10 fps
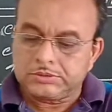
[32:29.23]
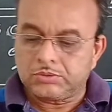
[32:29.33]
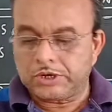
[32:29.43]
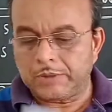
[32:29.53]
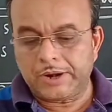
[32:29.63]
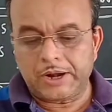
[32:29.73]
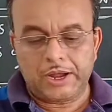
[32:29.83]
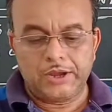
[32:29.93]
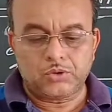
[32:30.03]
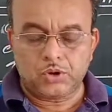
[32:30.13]
whatever
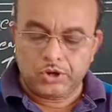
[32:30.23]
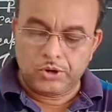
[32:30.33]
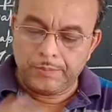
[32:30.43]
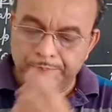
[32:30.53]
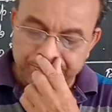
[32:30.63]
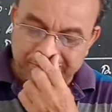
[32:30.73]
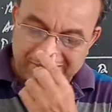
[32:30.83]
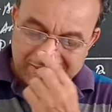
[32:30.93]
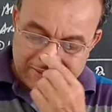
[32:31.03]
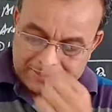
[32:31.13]
I told you,
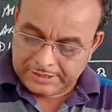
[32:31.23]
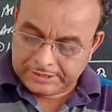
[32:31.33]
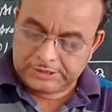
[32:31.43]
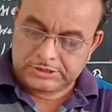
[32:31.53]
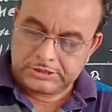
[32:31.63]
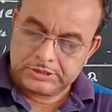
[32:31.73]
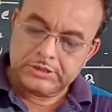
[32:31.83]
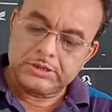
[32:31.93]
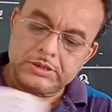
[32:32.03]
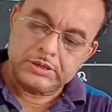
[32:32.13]
that is
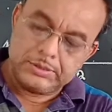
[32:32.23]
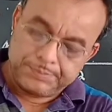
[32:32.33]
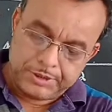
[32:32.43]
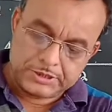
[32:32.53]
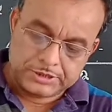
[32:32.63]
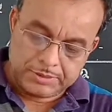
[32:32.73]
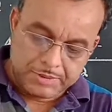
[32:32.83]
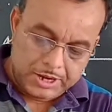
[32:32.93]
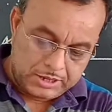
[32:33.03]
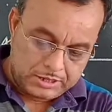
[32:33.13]
page
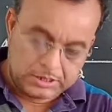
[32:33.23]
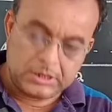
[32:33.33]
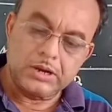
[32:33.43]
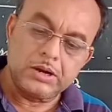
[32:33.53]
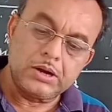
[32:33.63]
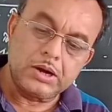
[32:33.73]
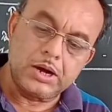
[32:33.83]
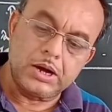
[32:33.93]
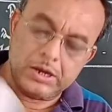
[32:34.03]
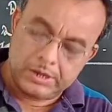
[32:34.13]
number
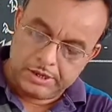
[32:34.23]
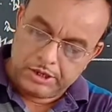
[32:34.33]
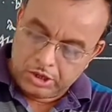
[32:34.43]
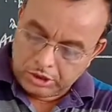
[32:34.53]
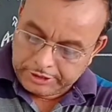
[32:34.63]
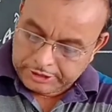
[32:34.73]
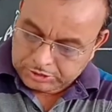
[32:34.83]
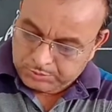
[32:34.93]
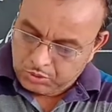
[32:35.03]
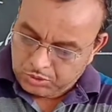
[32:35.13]
in your
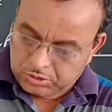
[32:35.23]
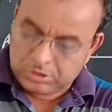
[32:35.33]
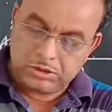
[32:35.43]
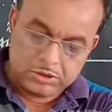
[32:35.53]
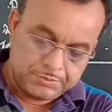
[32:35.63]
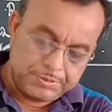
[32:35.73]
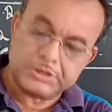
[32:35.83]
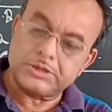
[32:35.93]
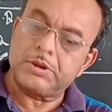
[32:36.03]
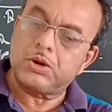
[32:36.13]
textbook,
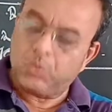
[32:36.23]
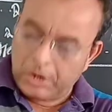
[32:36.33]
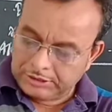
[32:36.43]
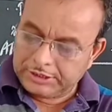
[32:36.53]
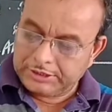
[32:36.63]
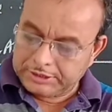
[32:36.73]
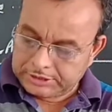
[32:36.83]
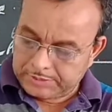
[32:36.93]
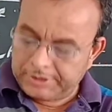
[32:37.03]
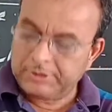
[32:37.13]
page number
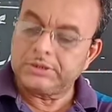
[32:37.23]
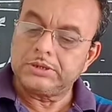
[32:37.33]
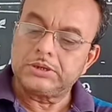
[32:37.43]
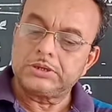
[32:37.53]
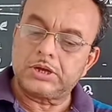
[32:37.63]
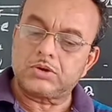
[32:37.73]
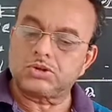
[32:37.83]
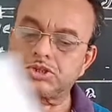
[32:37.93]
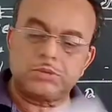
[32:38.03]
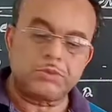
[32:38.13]
137, the
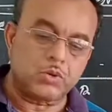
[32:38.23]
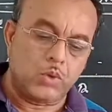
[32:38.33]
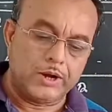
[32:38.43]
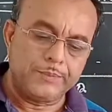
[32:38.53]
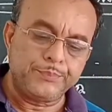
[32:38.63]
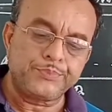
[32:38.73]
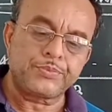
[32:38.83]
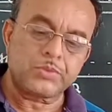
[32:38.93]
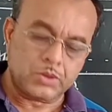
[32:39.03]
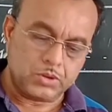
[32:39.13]
question number
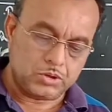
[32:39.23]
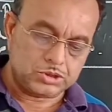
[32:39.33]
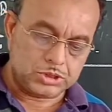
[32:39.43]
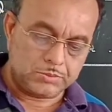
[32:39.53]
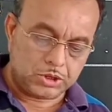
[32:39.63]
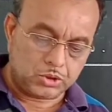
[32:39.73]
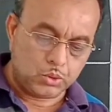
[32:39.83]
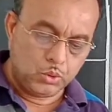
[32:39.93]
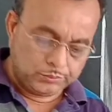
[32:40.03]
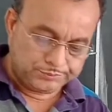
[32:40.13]
1, question number
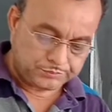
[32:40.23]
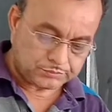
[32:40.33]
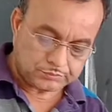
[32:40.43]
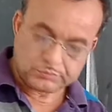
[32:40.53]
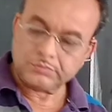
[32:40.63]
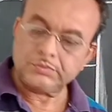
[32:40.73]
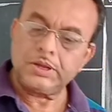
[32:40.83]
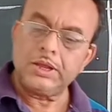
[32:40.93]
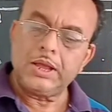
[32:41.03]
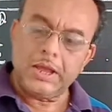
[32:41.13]
2,
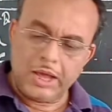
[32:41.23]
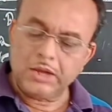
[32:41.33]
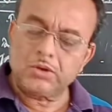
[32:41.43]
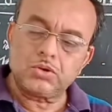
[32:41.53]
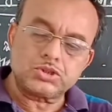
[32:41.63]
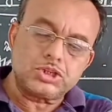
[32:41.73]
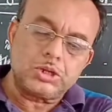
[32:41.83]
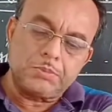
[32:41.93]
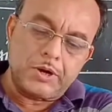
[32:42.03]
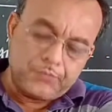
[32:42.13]
and question
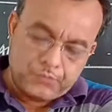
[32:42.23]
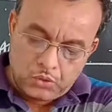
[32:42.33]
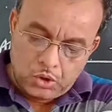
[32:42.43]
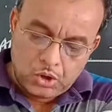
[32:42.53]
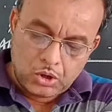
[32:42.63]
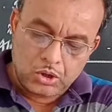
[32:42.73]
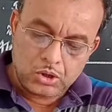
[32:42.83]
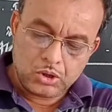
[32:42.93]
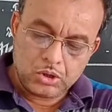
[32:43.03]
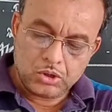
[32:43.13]
number
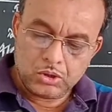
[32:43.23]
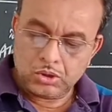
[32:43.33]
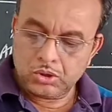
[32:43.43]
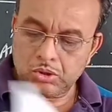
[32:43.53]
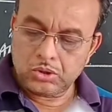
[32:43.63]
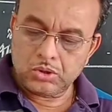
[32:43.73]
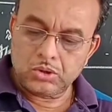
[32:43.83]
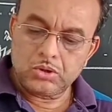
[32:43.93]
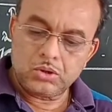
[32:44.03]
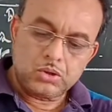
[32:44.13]
4
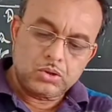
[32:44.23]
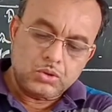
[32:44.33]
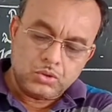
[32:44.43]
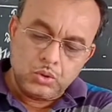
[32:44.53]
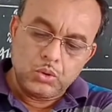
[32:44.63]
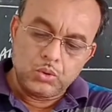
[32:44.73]
to